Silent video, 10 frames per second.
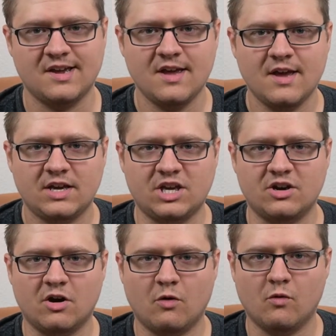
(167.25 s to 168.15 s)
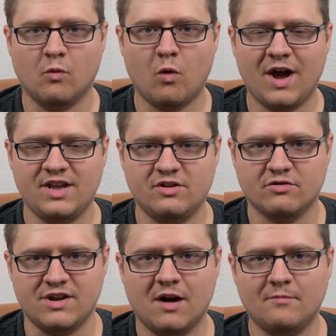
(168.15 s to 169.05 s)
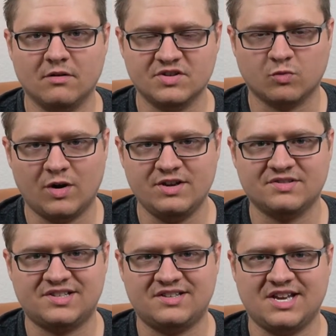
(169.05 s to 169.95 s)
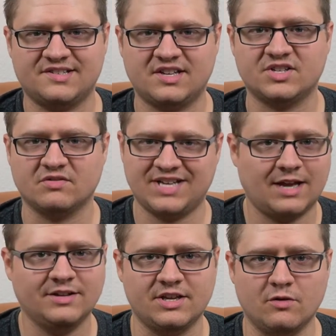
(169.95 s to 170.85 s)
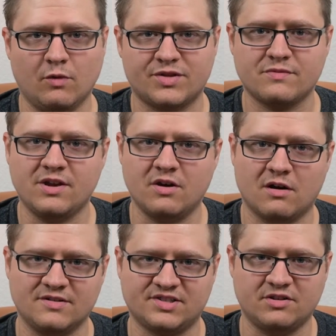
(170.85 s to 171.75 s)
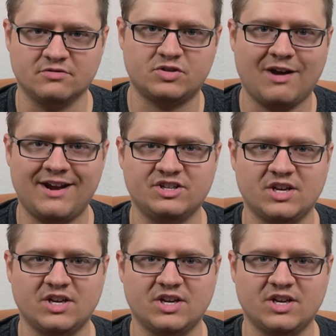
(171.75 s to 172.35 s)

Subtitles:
what your numbers, what your statistics are telling you with regards to your strategy.